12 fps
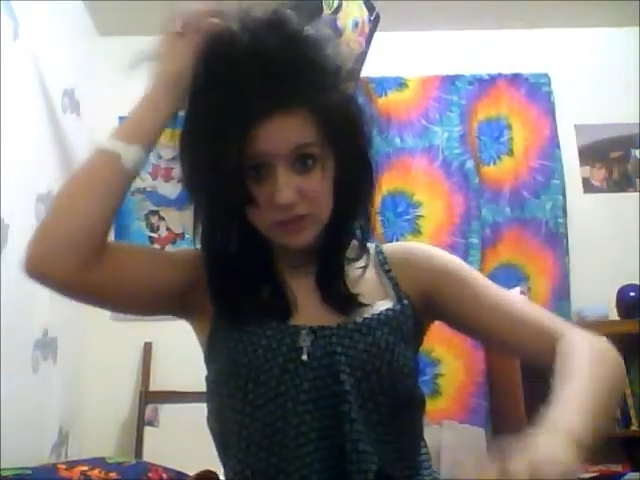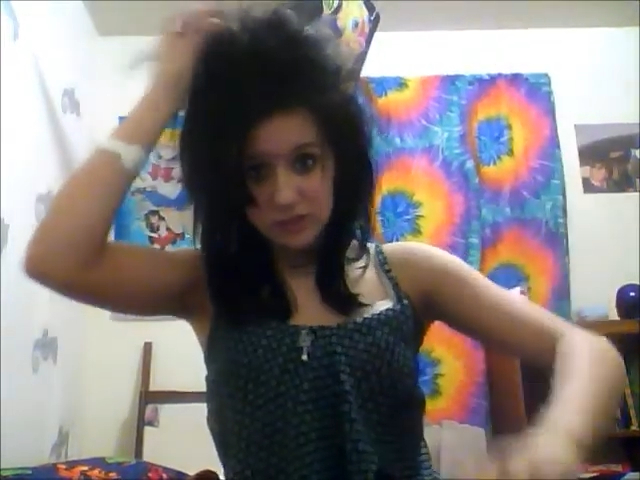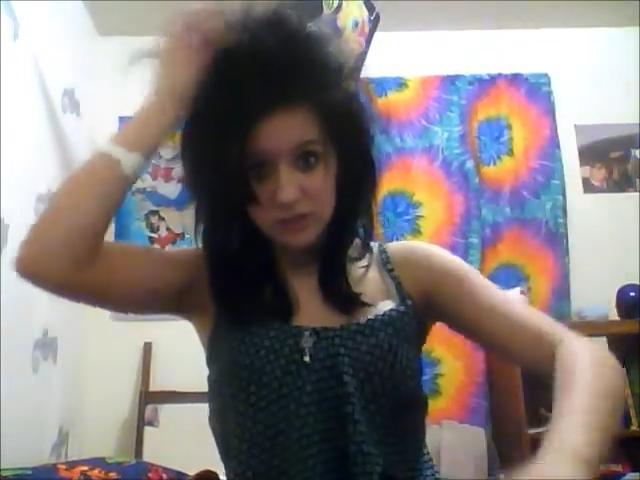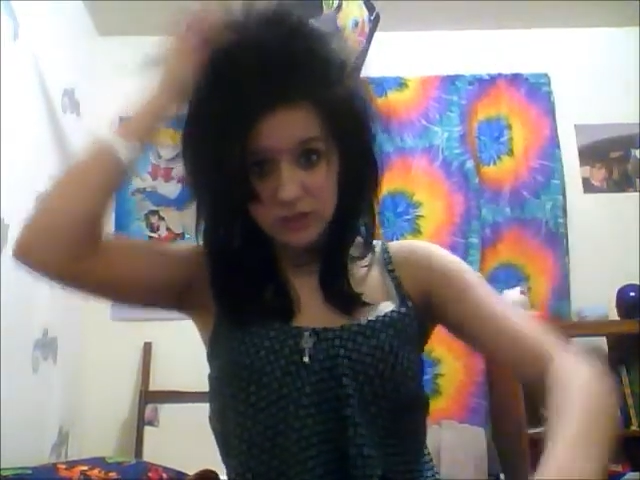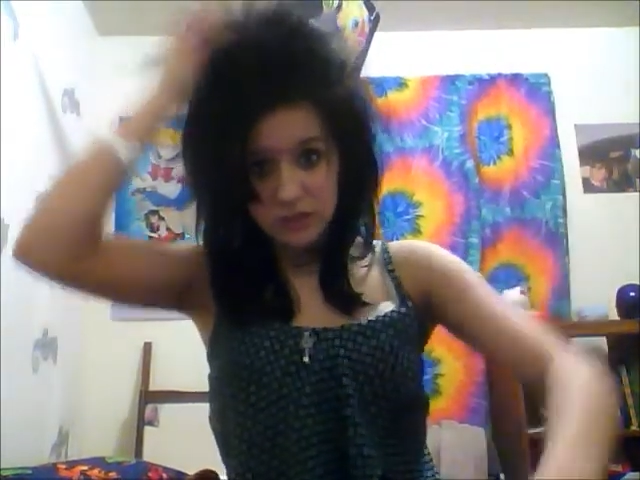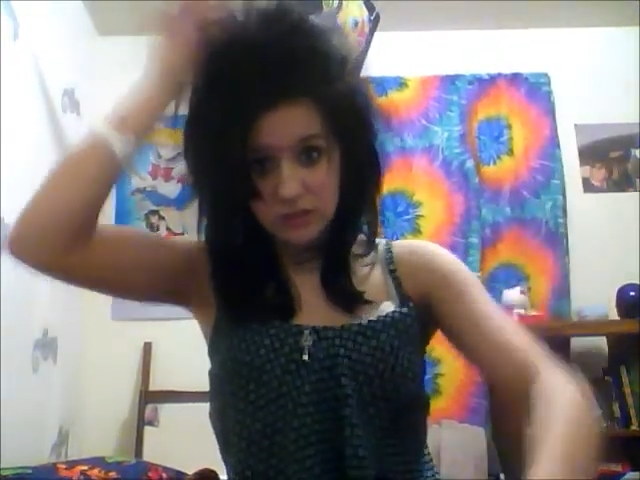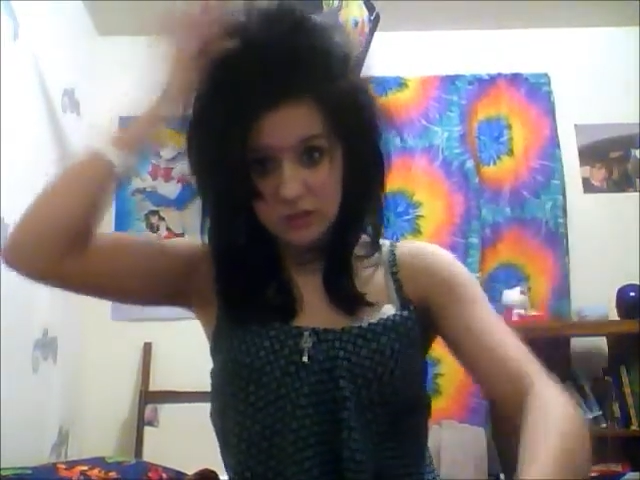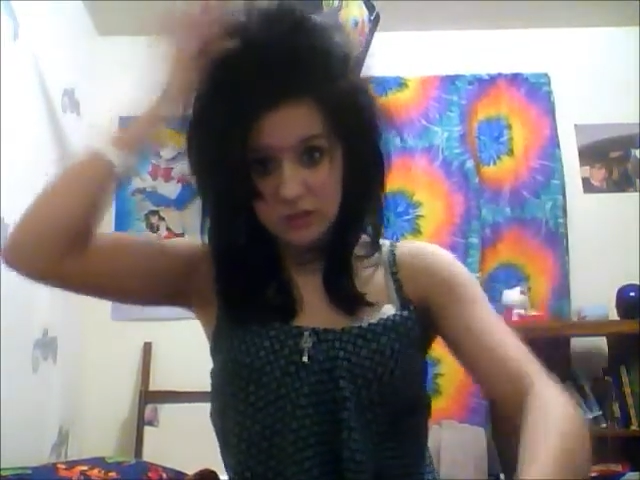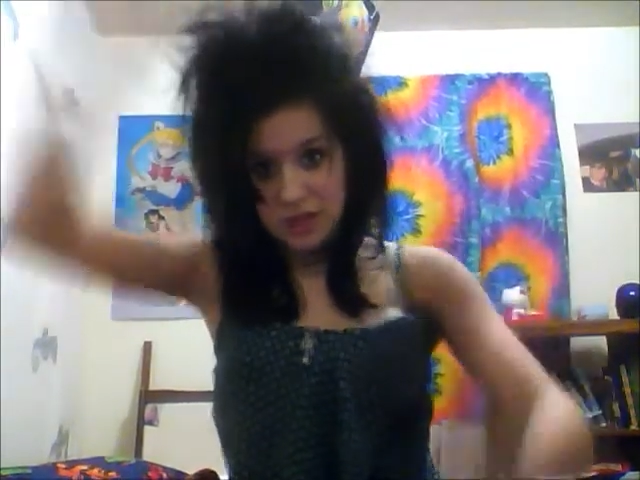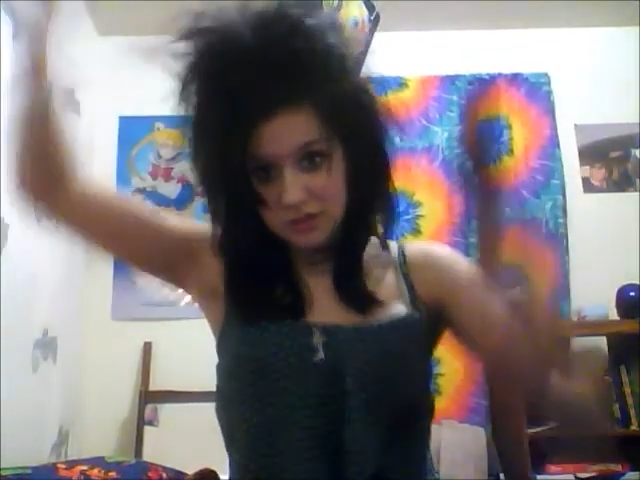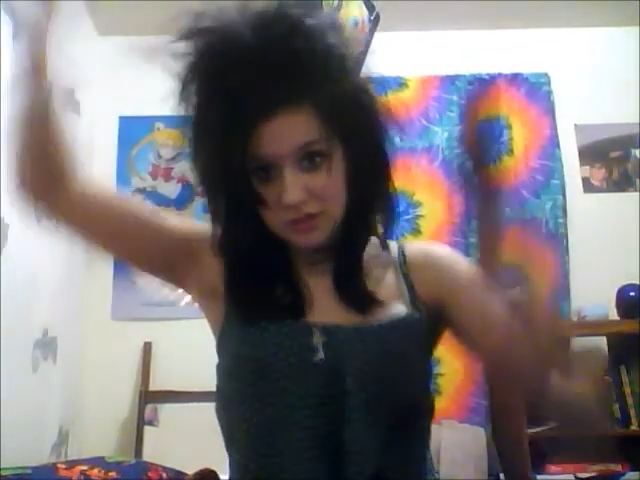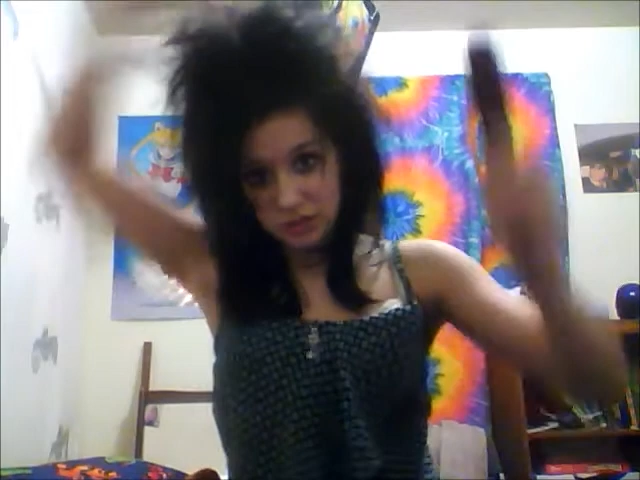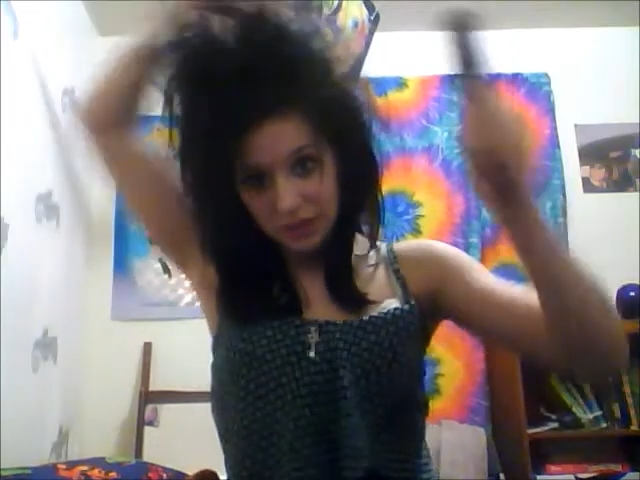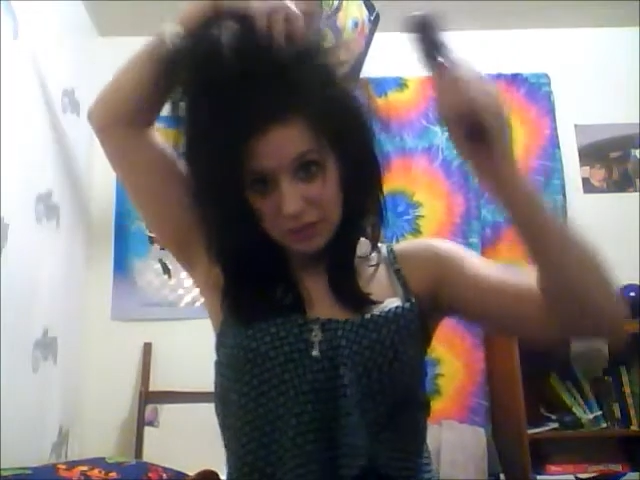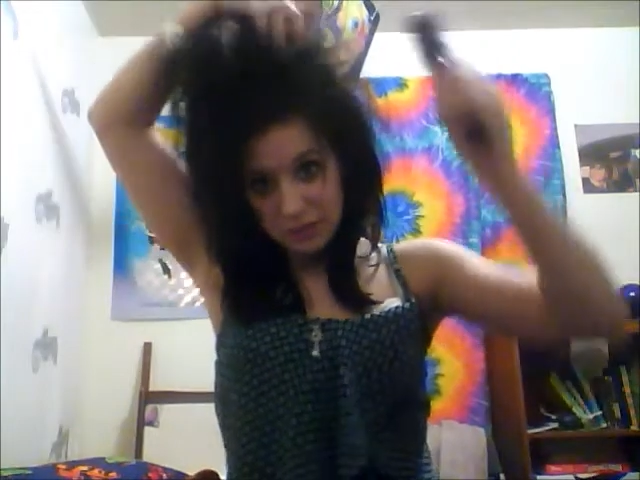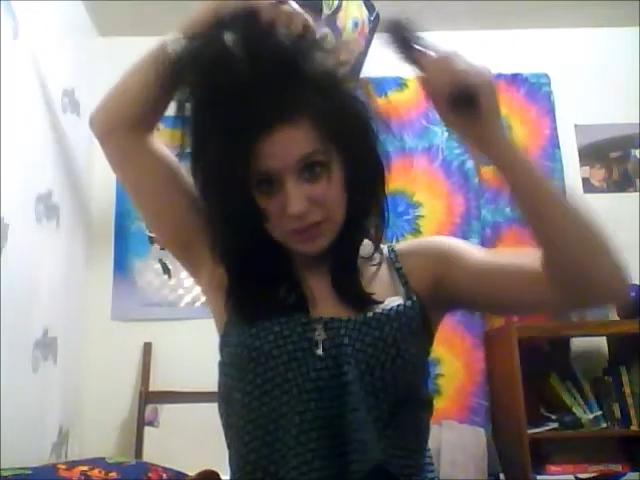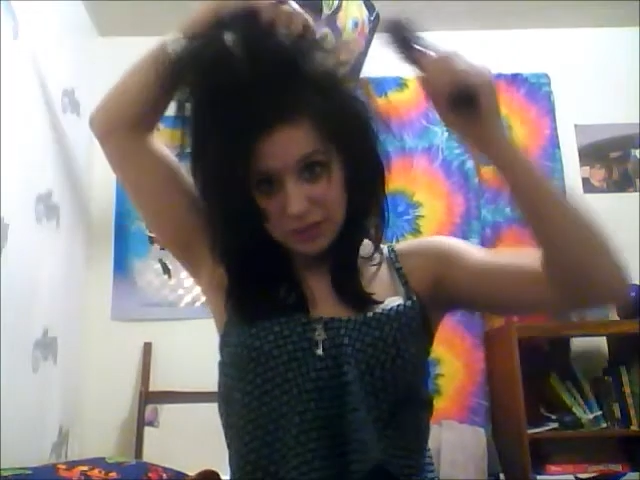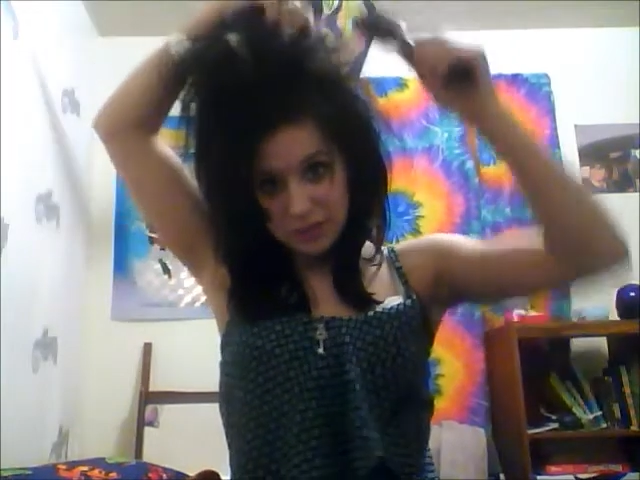It depends on how
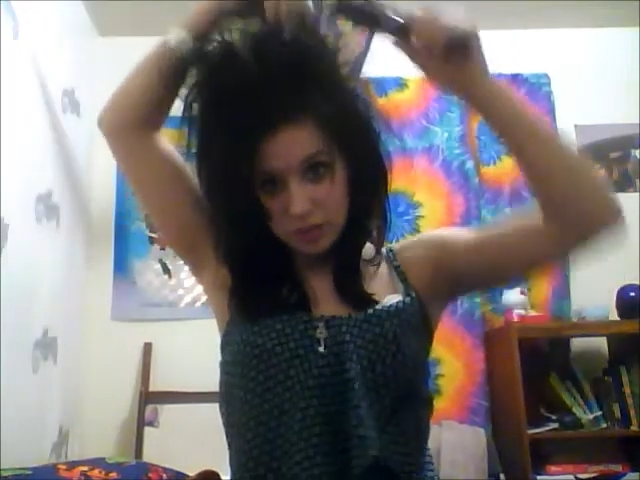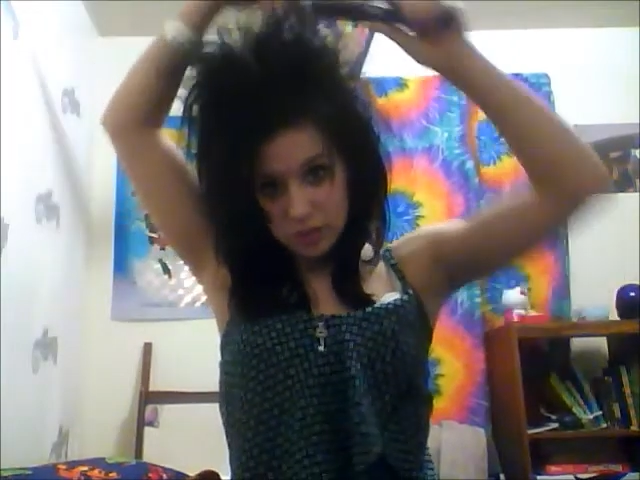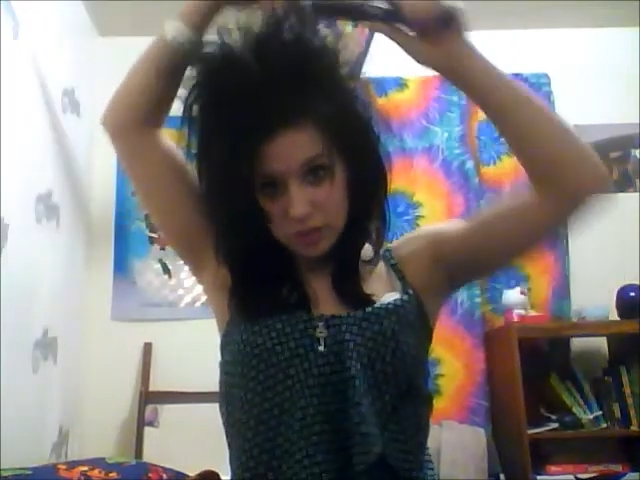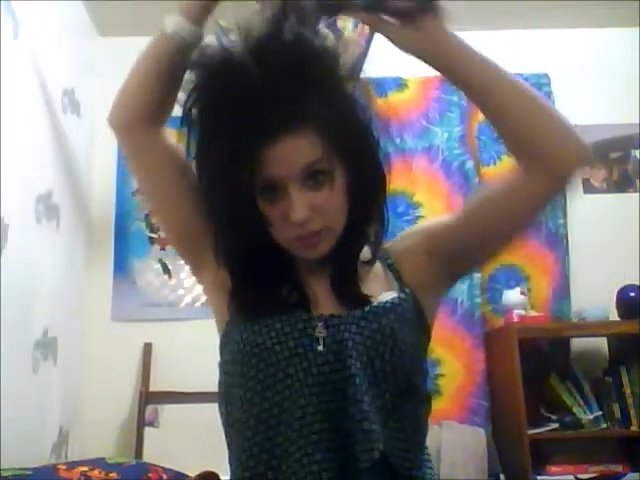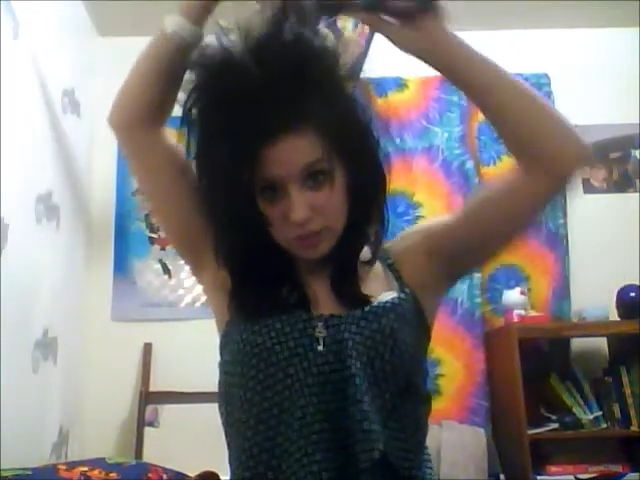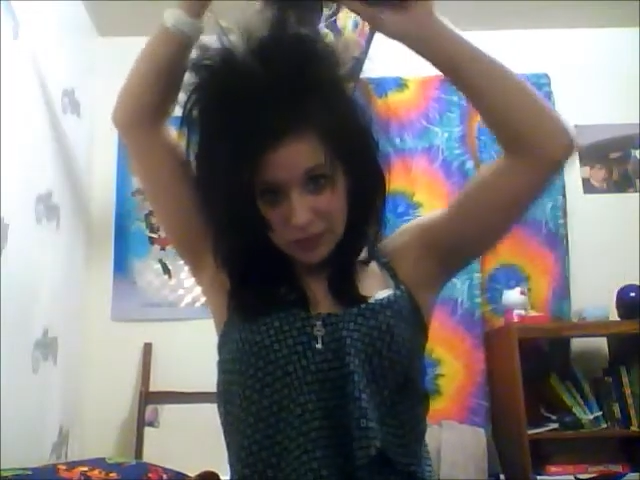big you want it to be.